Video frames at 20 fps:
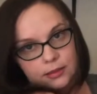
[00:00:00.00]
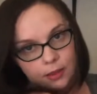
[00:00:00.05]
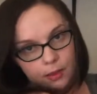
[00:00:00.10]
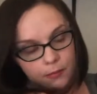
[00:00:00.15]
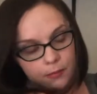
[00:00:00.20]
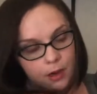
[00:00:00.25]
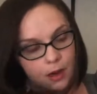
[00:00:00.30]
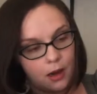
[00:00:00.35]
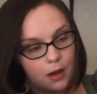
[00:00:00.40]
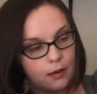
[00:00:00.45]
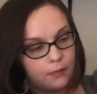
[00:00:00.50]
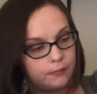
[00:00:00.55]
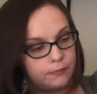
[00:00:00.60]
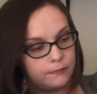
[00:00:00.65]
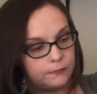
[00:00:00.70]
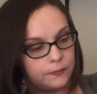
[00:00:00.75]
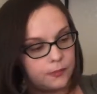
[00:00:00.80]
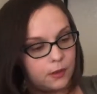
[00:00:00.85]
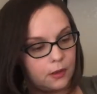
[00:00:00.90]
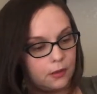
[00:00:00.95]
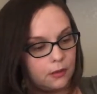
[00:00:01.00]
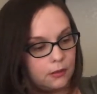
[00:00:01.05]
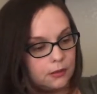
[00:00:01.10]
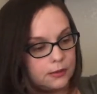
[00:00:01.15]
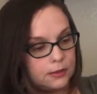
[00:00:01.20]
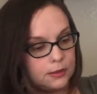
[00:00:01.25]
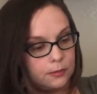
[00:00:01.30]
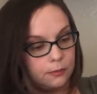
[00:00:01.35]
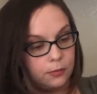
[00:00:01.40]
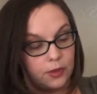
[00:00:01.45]
some
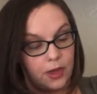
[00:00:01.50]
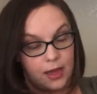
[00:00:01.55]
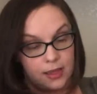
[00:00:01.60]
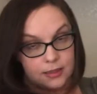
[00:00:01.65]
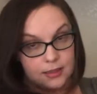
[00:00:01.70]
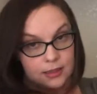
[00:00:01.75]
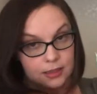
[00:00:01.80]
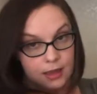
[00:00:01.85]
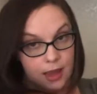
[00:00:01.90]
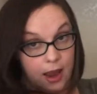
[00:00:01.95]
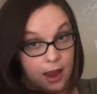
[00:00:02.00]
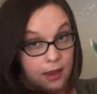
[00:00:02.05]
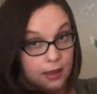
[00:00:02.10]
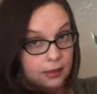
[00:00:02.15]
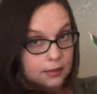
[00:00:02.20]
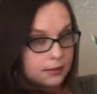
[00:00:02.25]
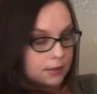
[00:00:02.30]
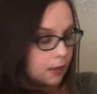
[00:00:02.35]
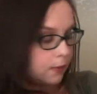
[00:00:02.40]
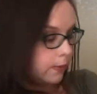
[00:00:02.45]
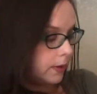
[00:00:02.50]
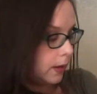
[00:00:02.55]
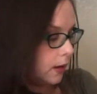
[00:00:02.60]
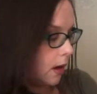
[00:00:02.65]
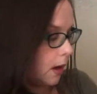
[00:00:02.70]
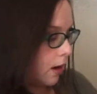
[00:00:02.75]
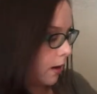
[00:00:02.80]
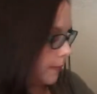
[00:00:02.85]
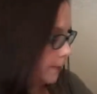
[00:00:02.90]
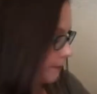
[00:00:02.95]
plastic eggs that we
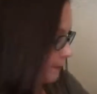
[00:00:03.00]
got,